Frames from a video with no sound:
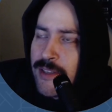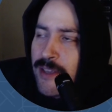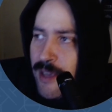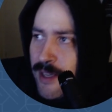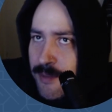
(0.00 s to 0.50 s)

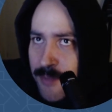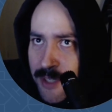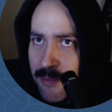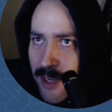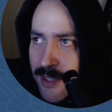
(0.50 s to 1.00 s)
and
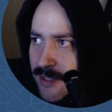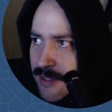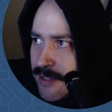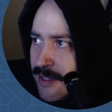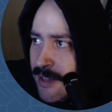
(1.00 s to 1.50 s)
minimizes
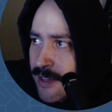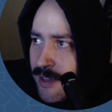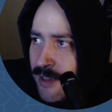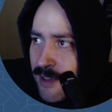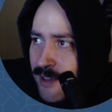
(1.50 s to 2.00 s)

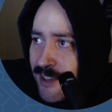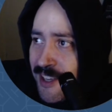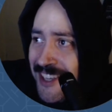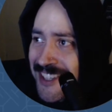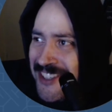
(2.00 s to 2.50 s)

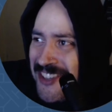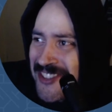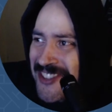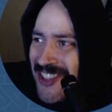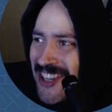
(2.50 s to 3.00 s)

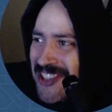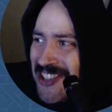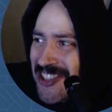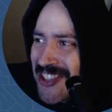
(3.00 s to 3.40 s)
user error.